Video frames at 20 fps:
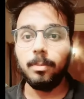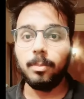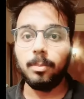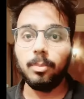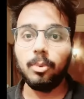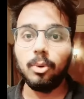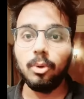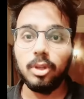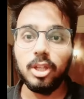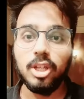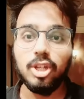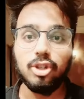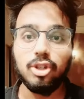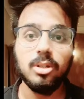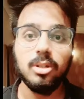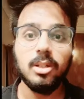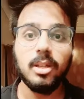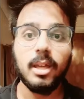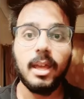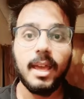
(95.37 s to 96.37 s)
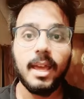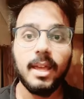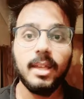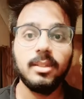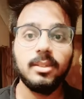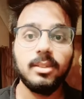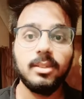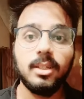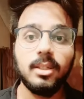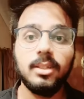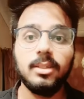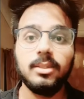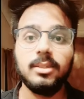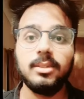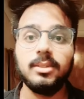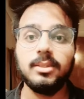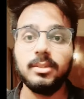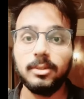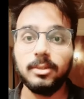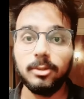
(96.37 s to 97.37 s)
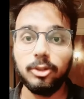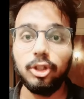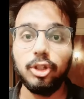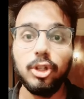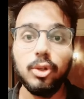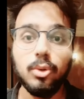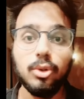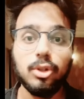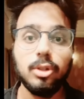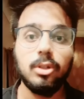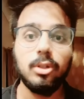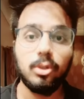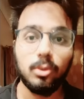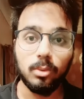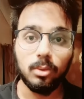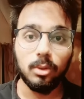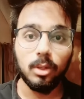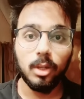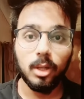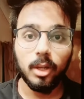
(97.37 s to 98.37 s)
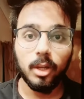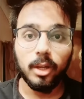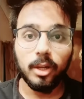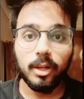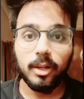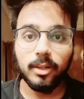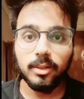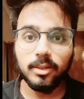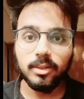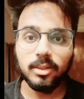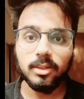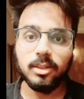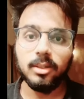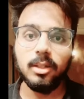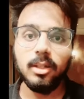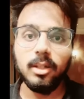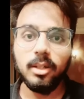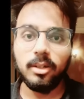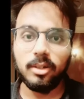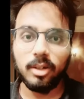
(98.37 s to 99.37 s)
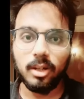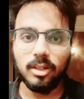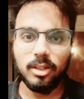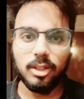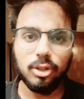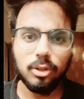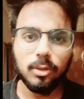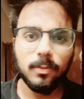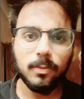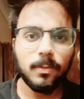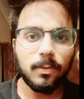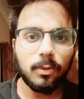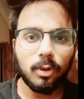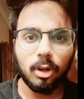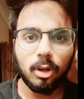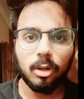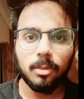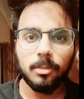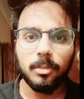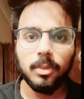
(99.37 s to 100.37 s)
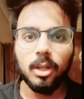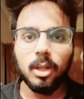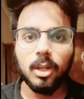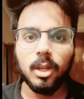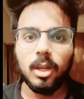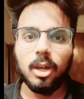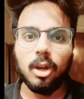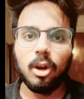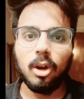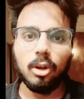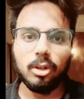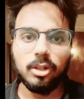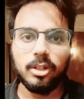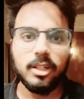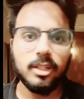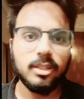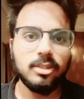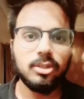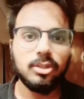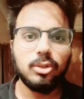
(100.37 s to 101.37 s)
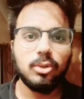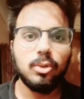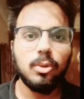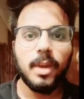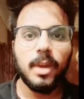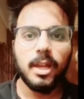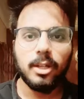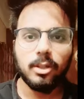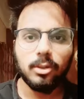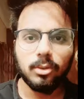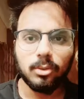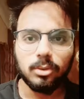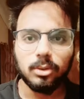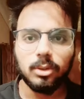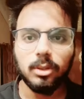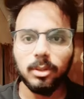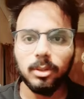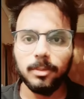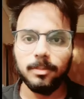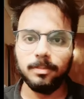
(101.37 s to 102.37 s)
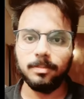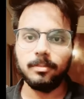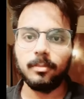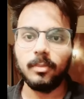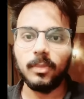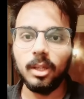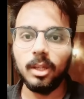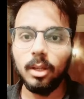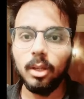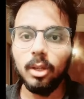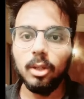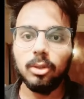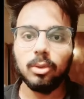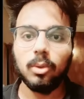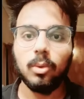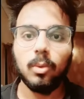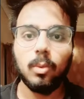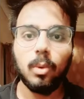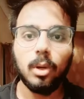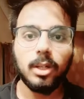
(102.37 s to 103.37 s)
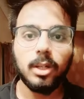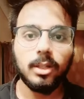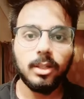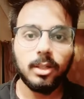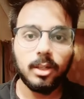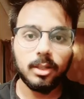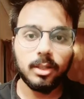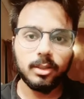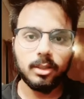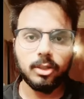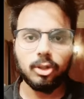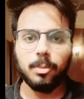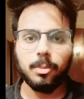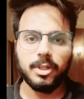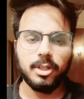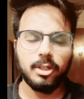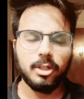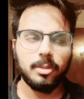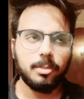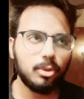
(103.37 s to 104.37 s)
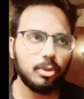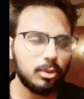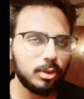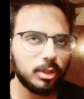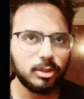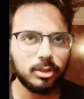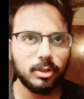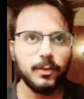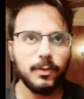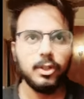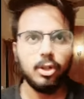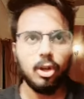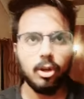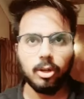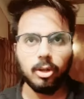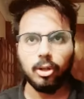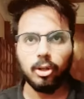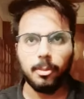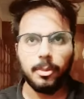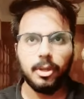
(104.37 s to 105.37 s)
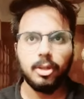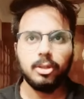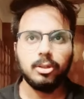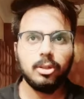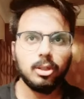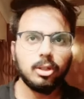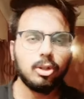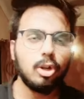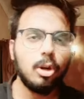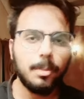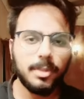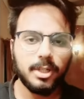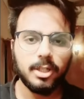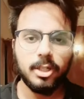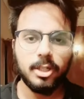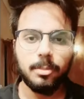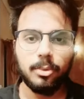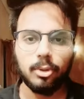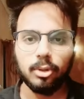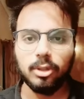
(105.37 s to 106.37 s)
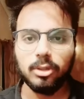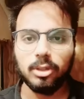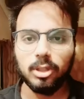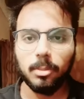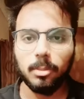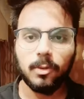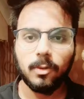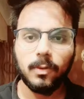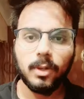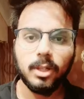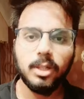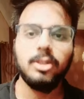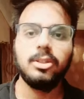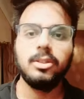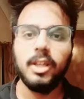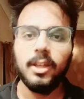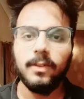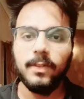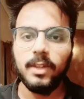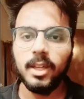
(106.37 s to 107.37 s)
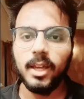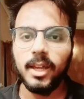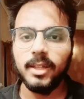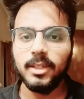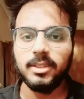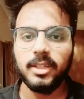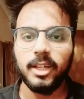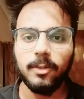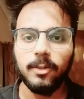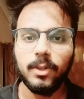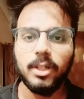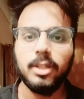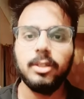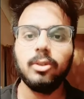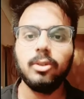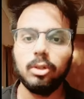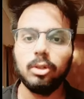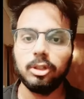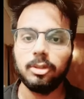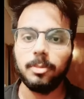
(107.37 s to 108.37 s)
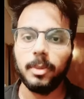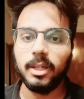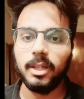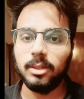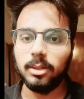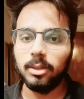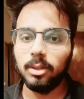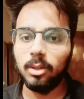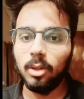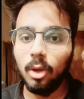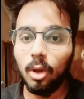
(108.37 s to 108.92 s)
positioned as a seduction tool, easing the transition from adolescence to manhood. So what are the other competing products? If we talk talk about the competing products, number one is Nivea and the second one is Old Spice.